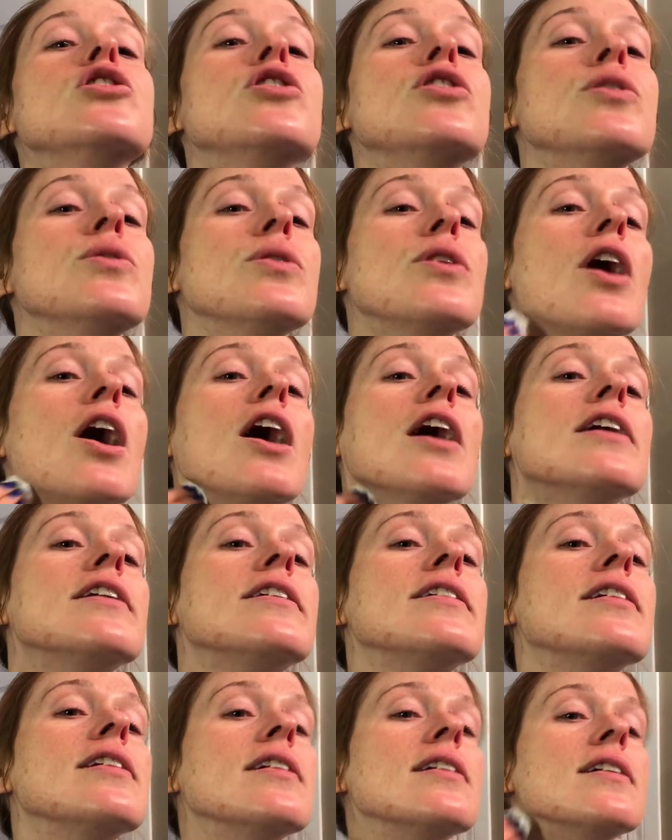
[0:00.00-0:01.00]
Do
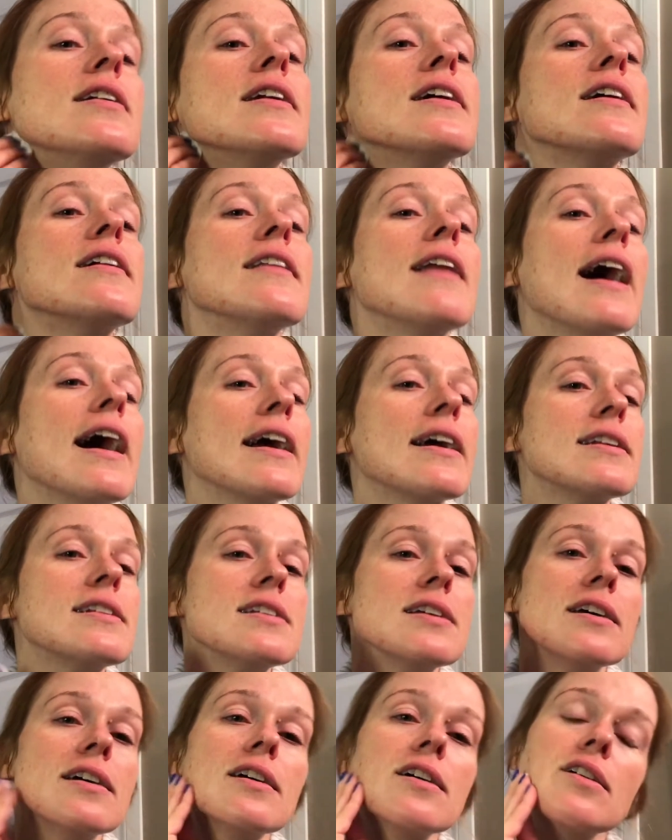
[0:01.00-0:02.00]
not
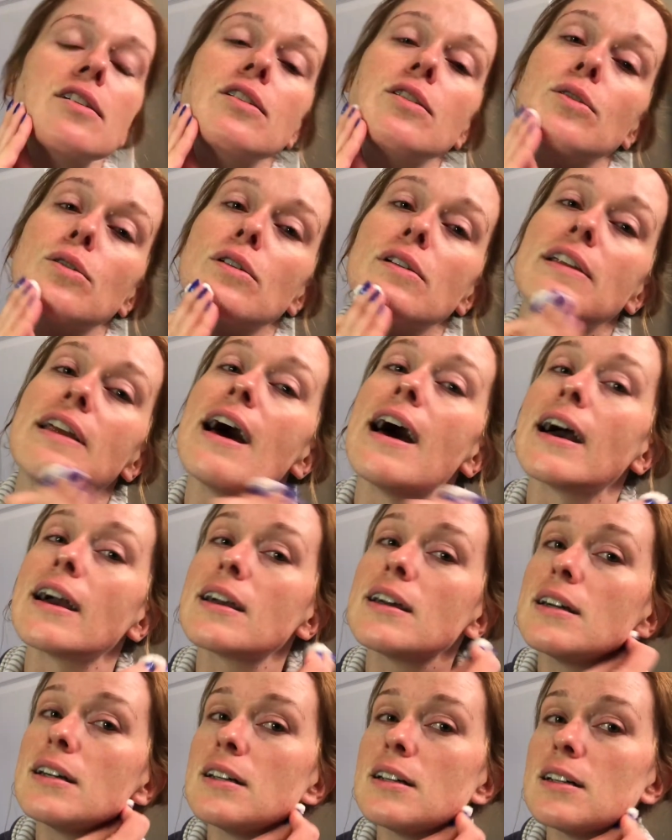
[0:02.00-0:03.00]
neglect your
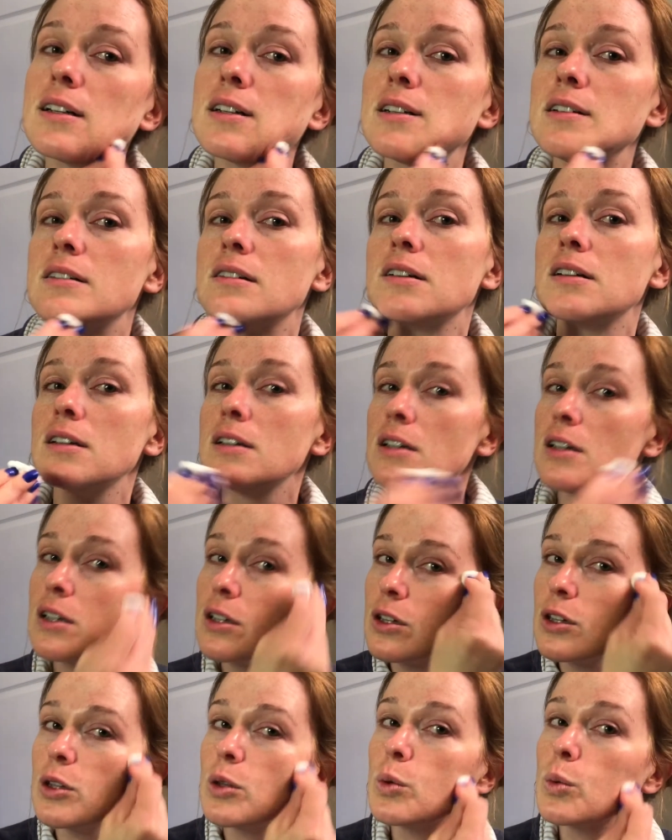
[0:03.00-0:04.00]
neck.
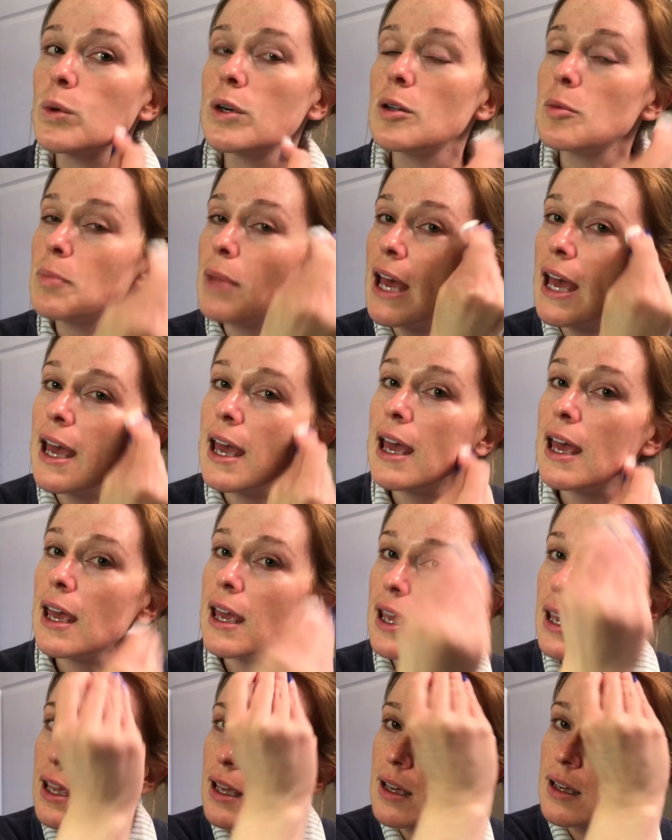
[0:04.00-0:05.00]
You will
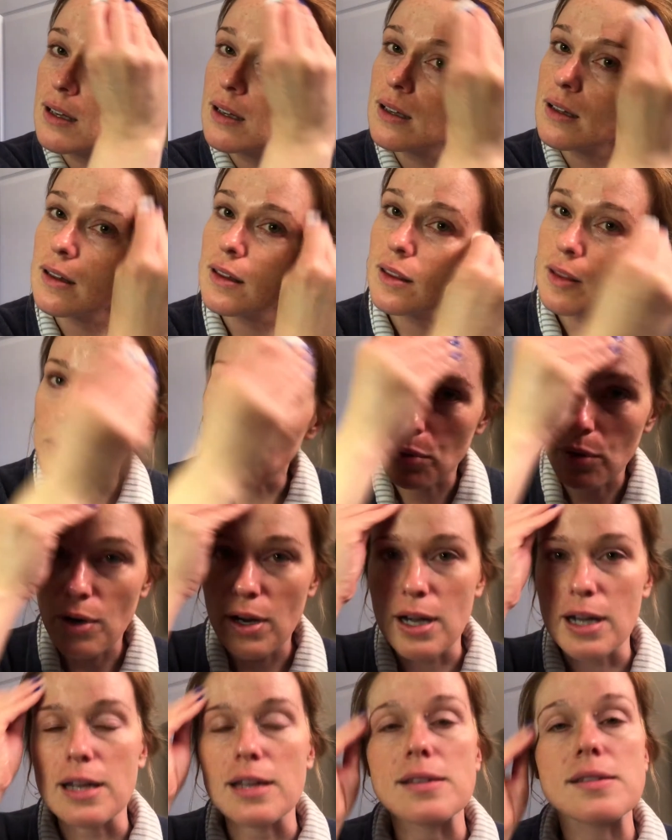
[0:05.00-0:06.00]
pay the
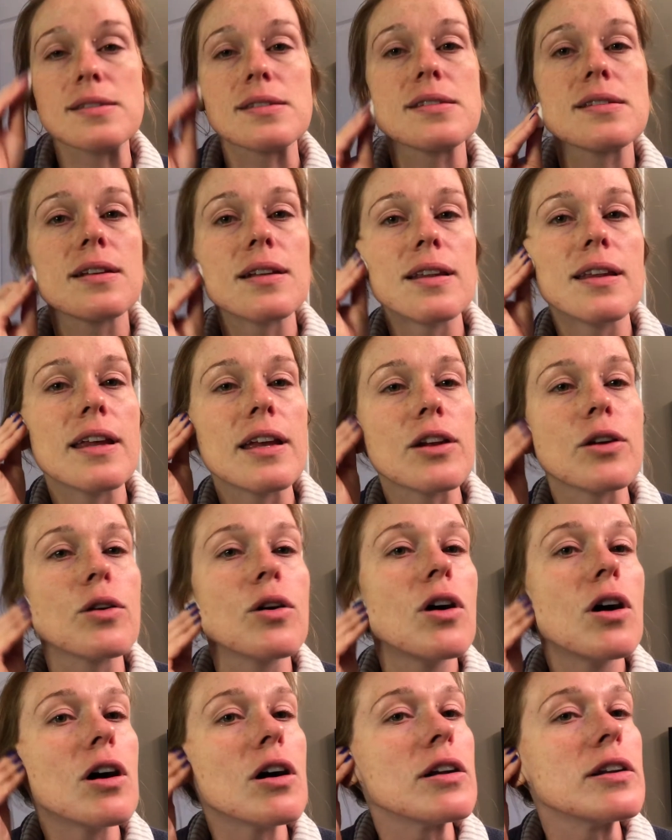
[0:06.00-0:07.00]
price later
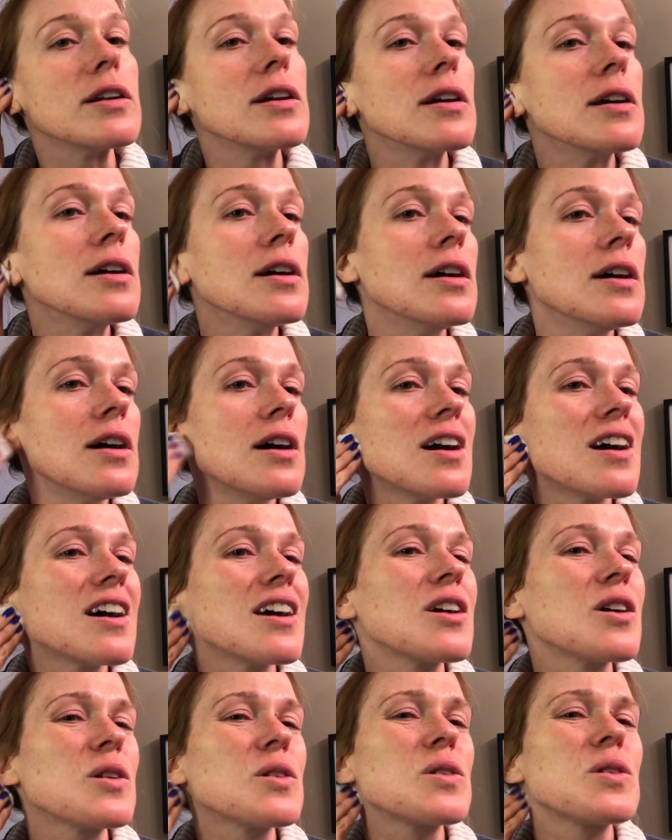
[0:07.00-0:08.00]
on.
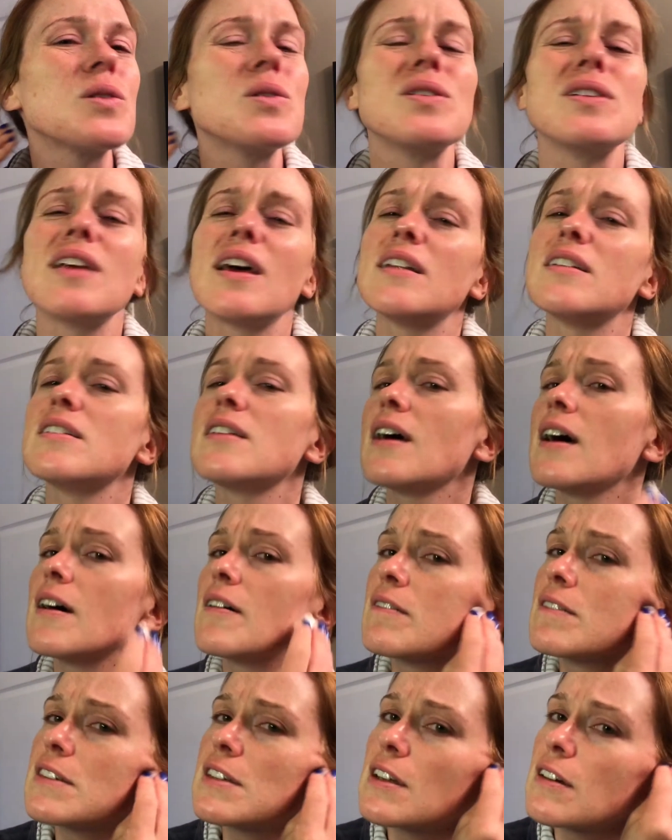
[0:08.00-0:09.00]
I also tend to
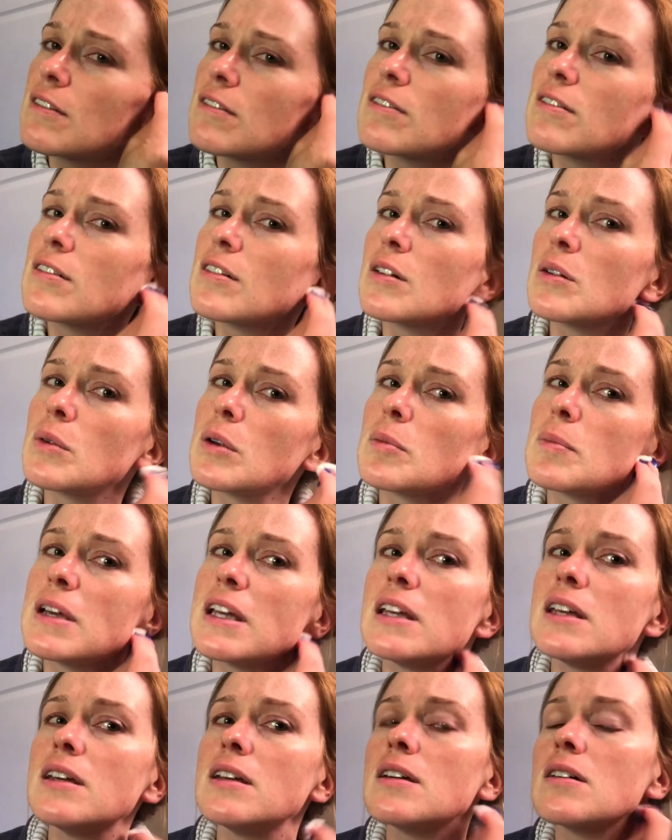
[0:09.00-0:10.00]
have stuff around
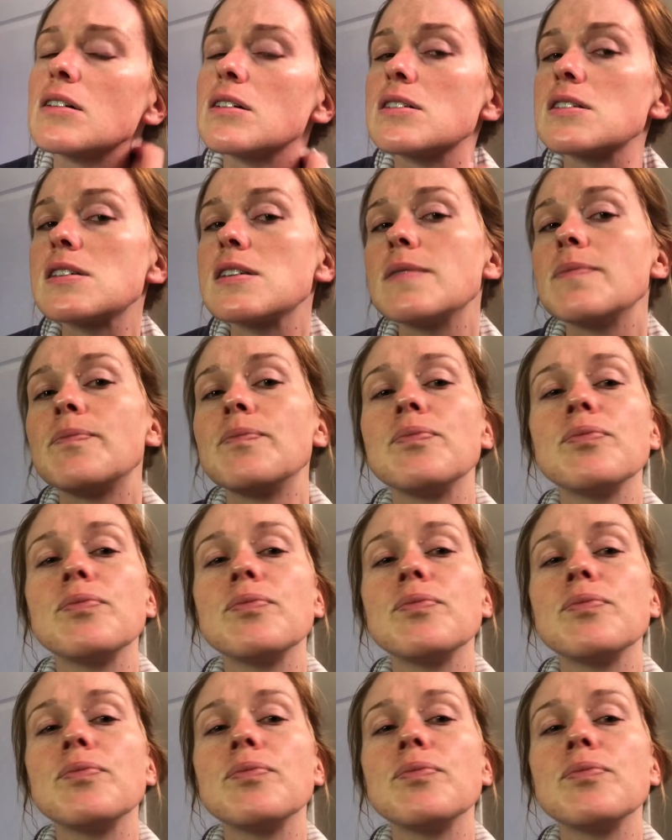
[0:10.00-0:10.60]
my ears.